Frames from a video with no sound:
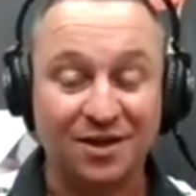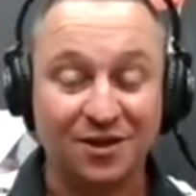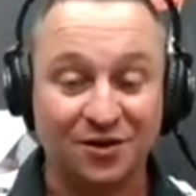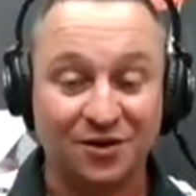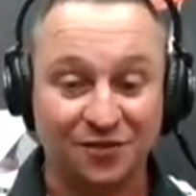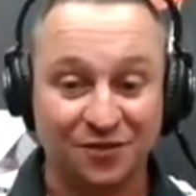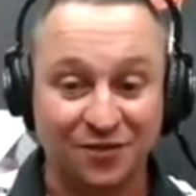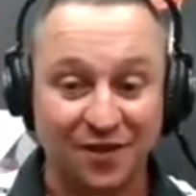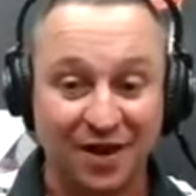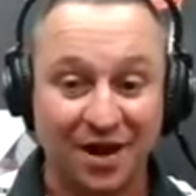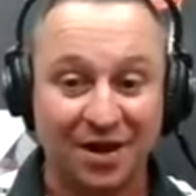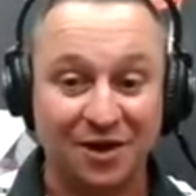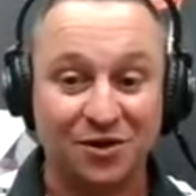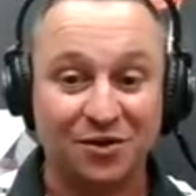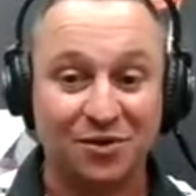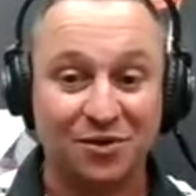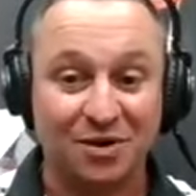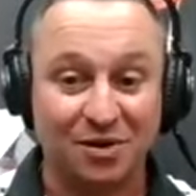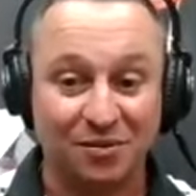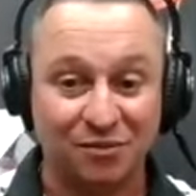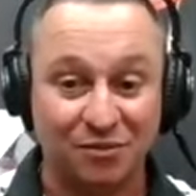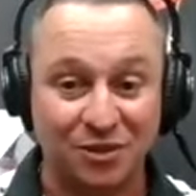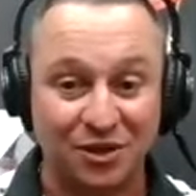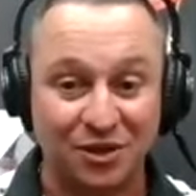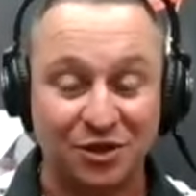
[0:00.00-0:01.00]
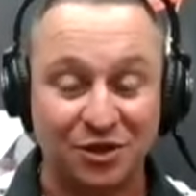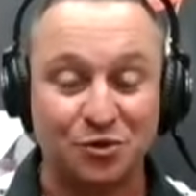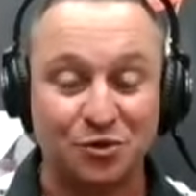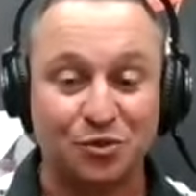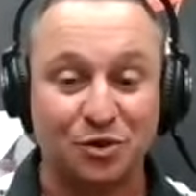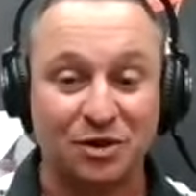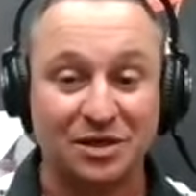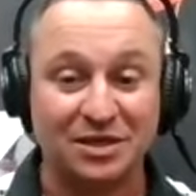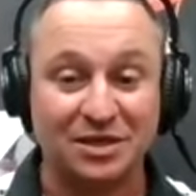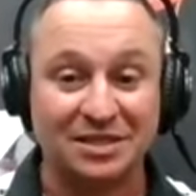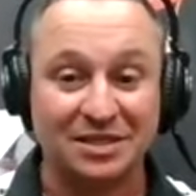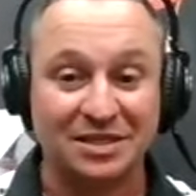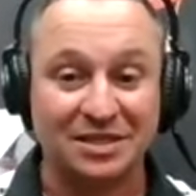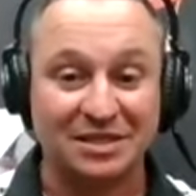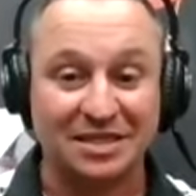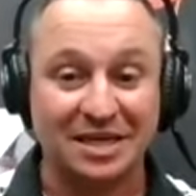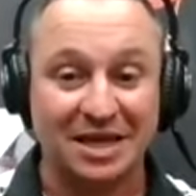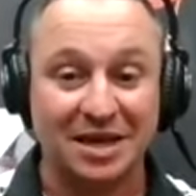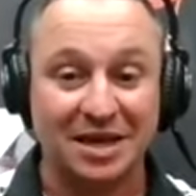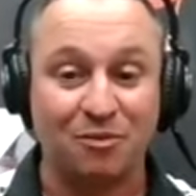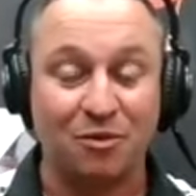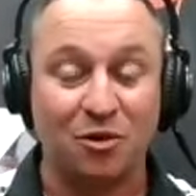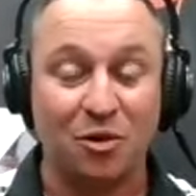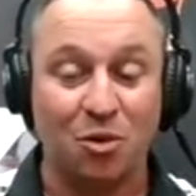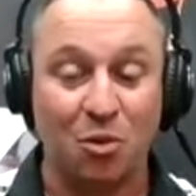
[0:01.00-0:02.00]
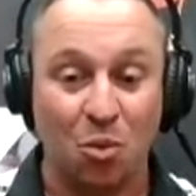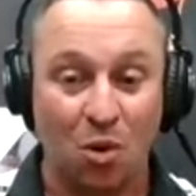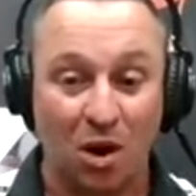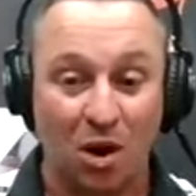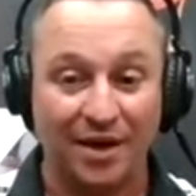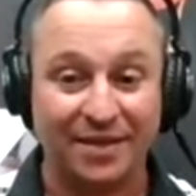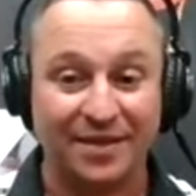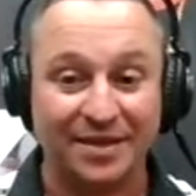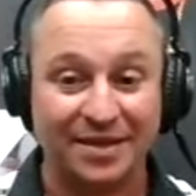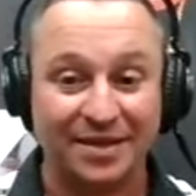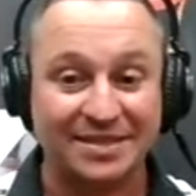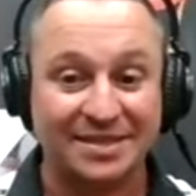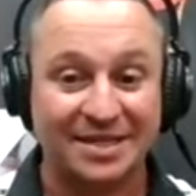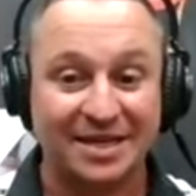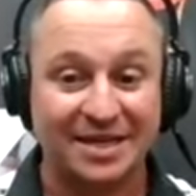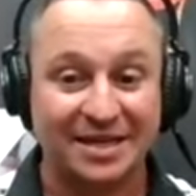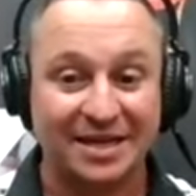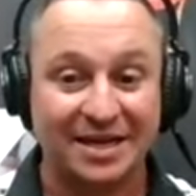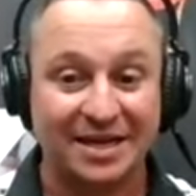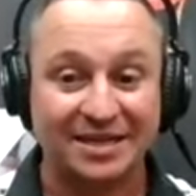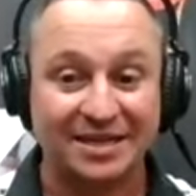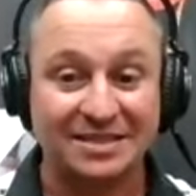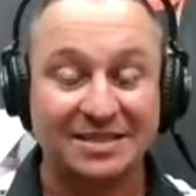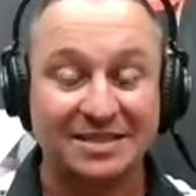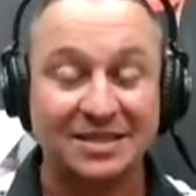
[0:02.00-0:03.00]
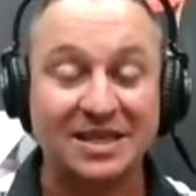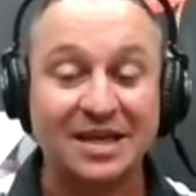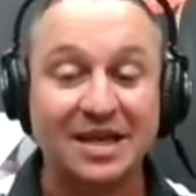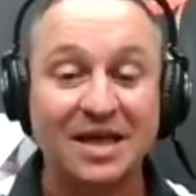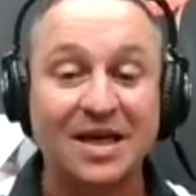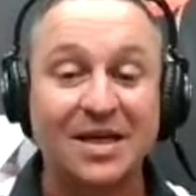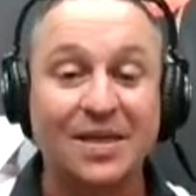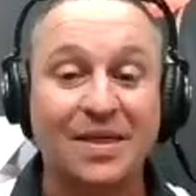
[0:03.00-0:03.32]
your value, and everything you bring to the table and why they said yes,